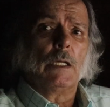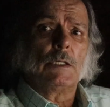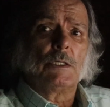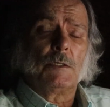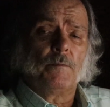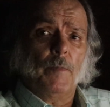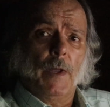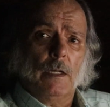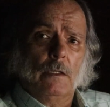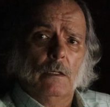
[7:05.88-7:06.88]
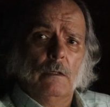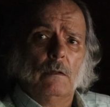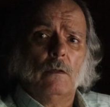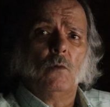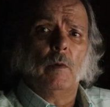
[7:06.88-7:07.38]
respect
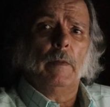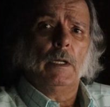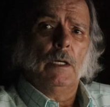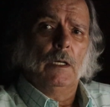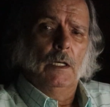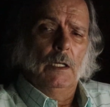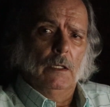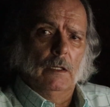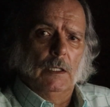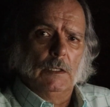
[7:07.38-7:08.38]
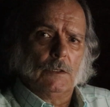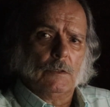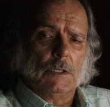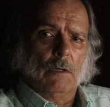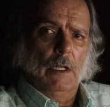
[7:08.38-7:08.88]
the women in their
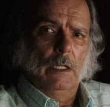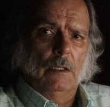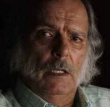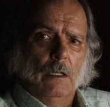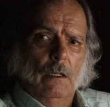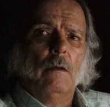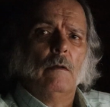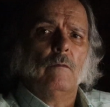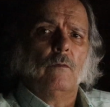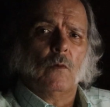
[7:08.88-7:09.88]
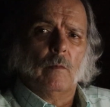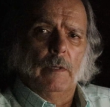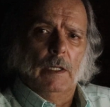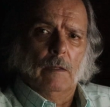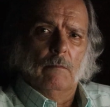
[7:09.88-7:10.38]
society for
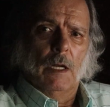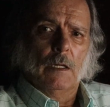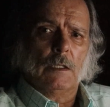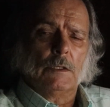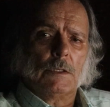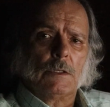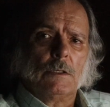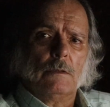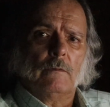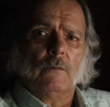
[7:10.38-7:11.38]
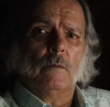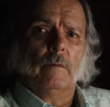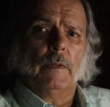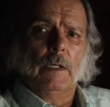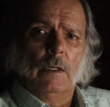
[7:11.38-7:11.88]
being mothers, for
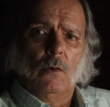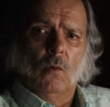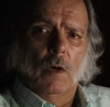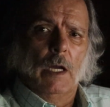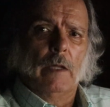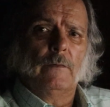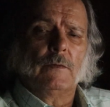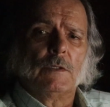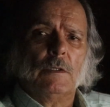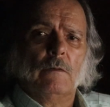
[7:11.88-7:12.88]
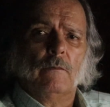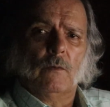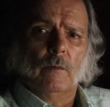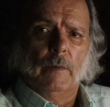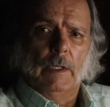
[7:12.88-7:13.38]
being wives,
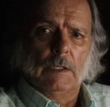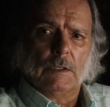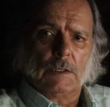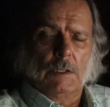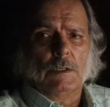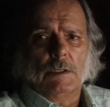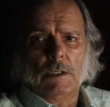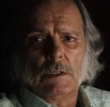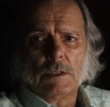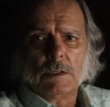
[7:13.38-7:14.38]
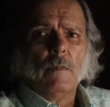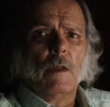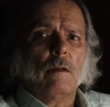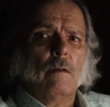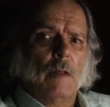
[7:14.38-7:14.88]
for being sisters.
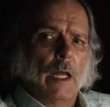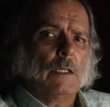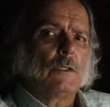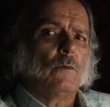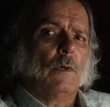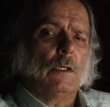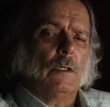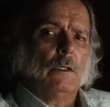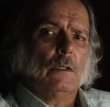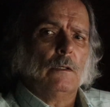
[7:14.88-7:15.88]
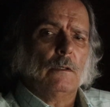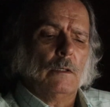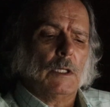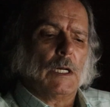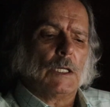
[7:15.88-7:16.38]
That is what
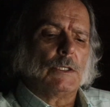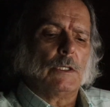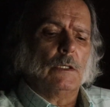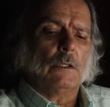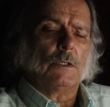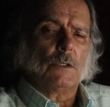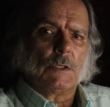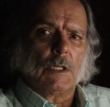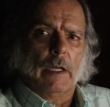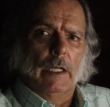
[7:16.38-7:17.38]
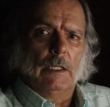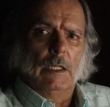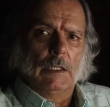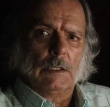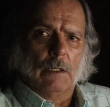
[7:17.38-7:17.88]
the Russian
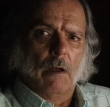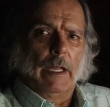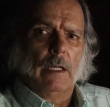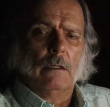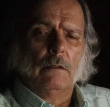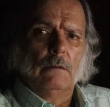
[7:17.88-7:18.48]
society is like.